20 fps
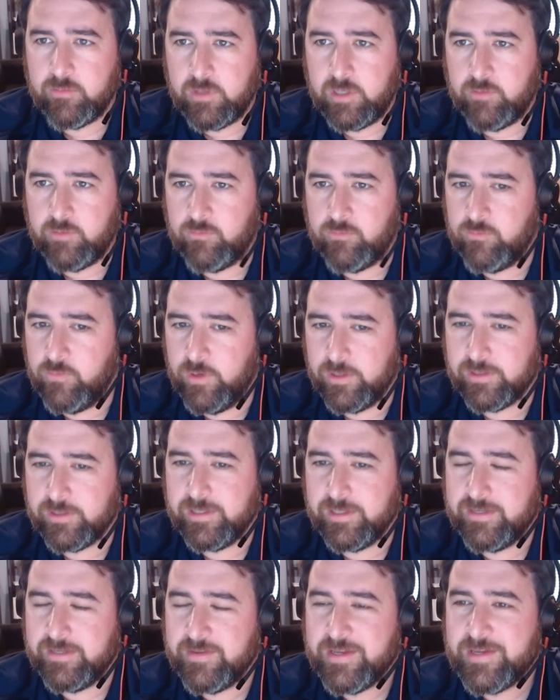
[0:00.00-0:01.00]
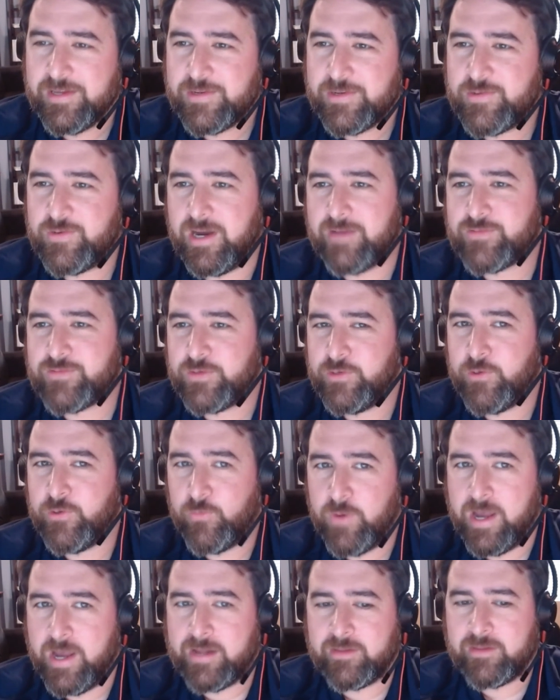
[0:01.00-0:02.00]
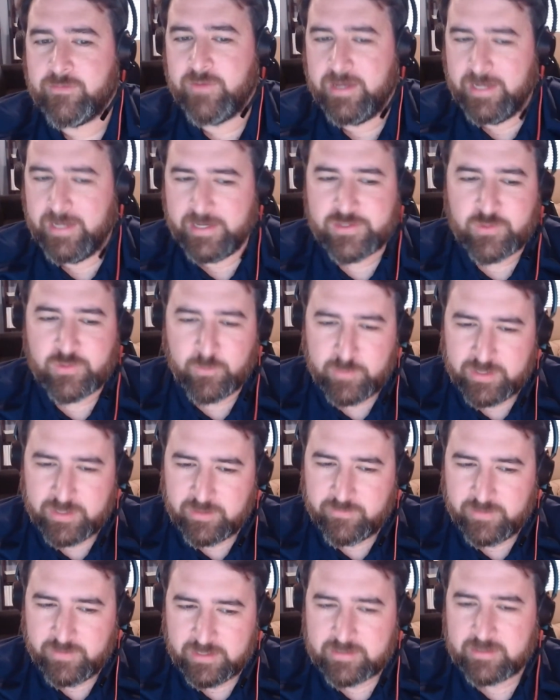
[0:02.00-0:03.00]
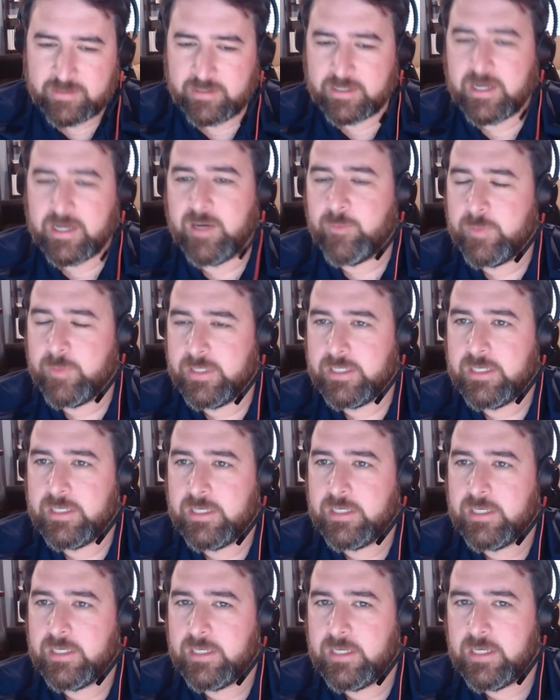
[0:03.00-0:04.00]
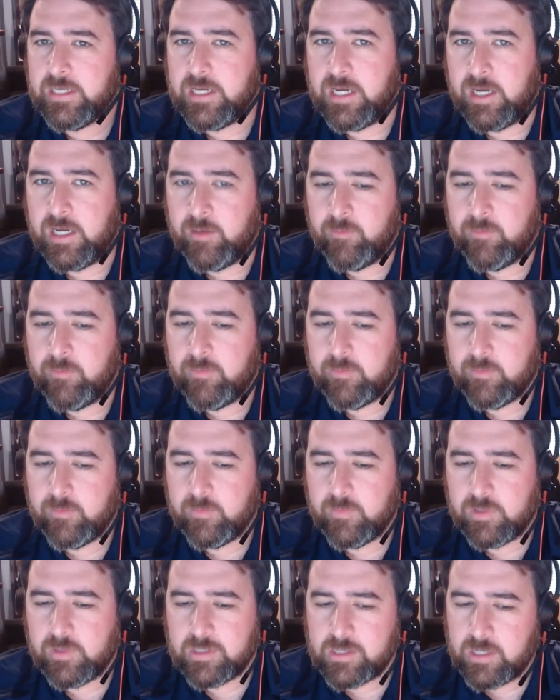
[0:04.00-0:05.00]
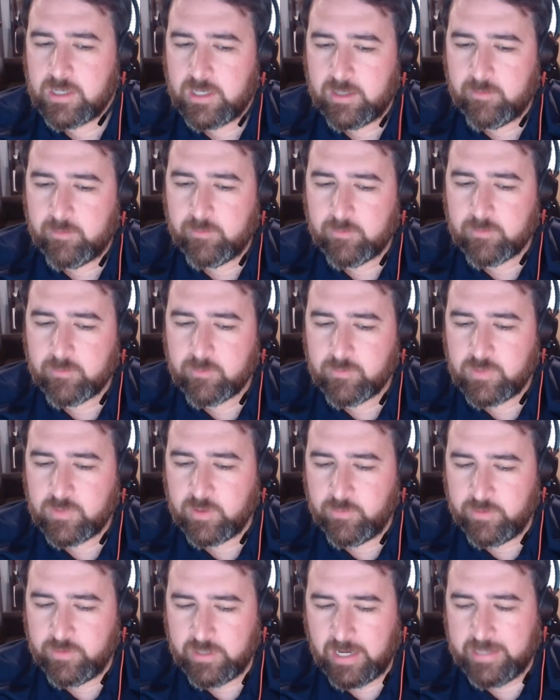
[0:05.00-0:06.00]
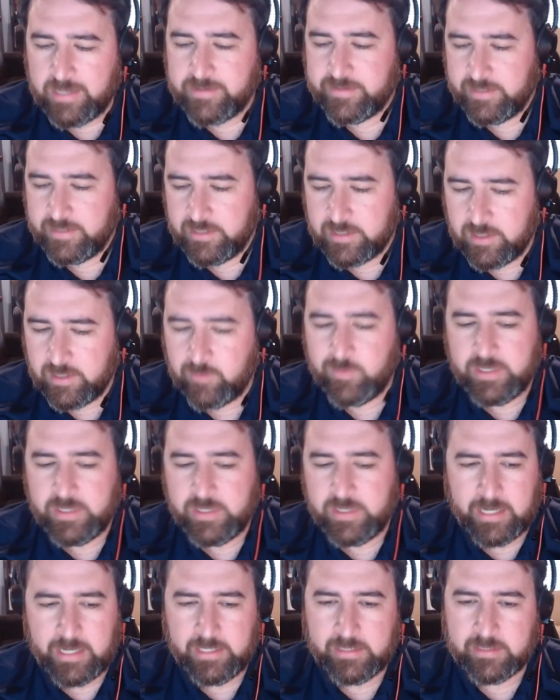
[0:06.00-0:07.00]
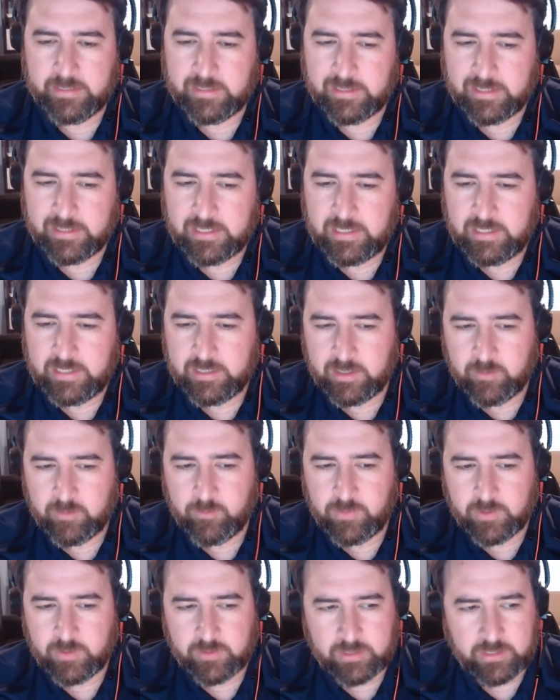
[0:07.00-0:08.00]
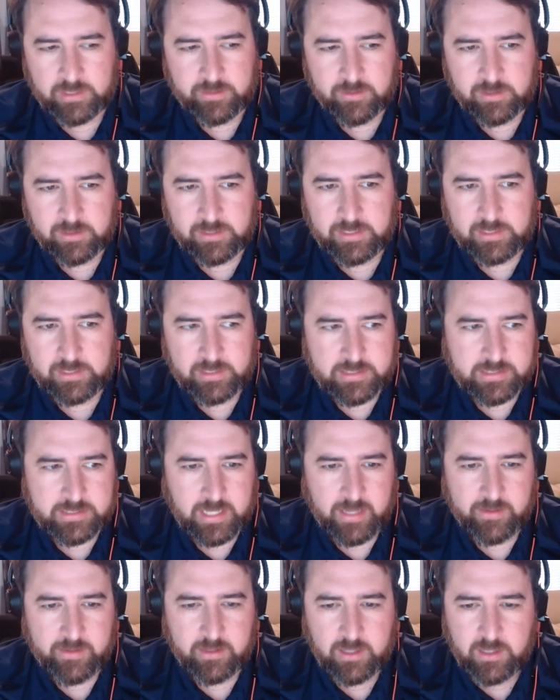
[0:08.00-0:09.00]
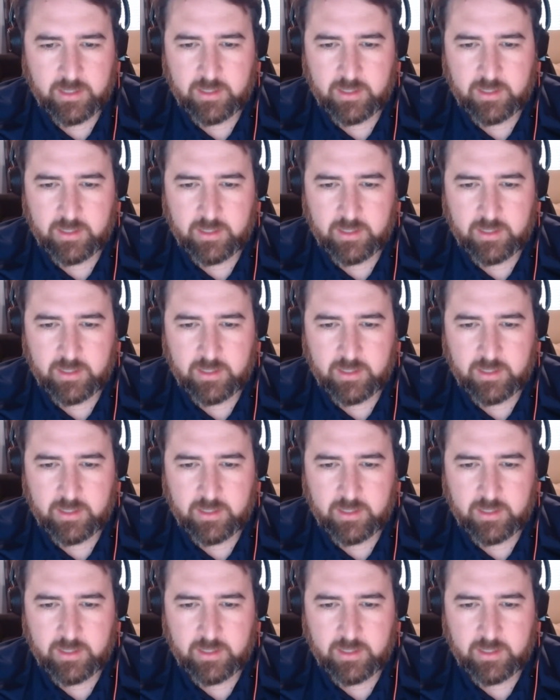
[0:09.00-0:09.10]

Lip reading: It really drives a direct financial benefit to the company. Um, the idea behind LEED and building under LEED is that